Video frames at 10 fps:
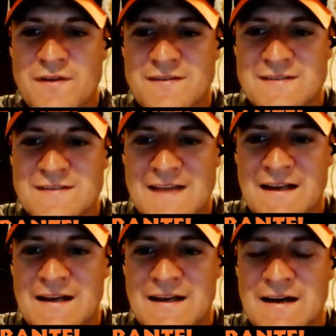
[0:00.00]

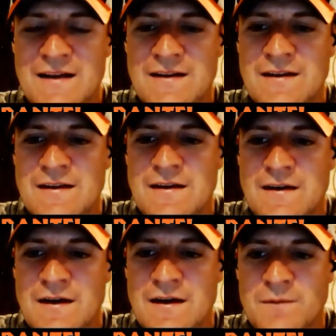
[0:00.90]
second guy.
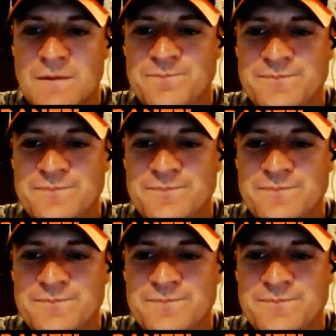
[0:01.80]
The